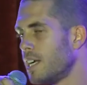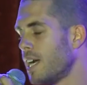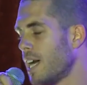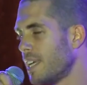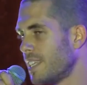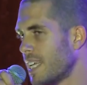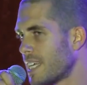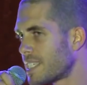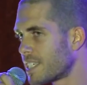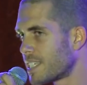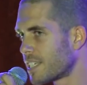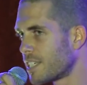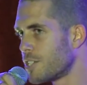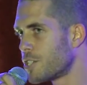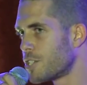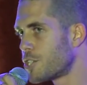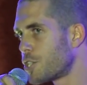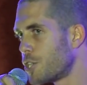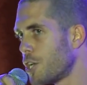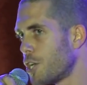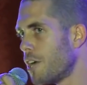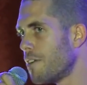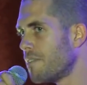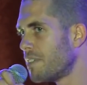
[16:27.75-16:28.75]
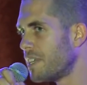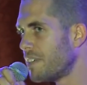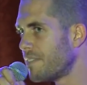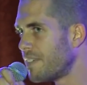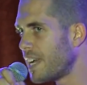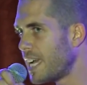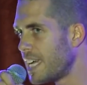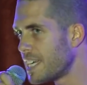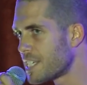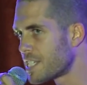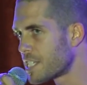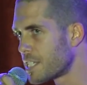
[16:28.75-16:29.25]
And that's a conservative
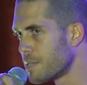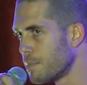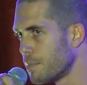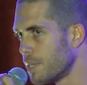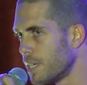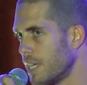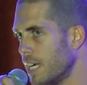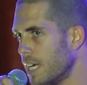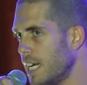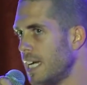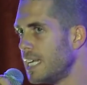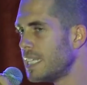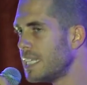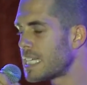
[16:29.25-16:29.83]
estimate.